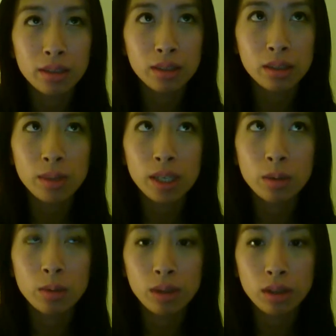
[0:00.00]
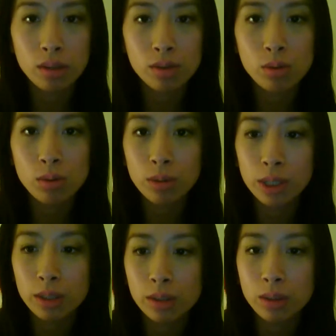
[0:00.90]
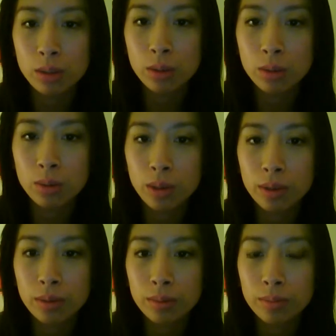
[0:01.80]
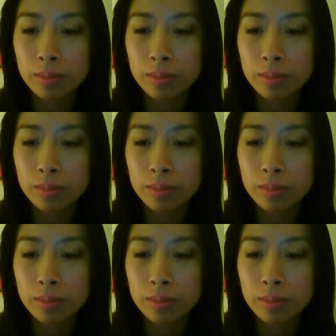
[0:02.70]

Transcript: this week with schoolwork, so, um,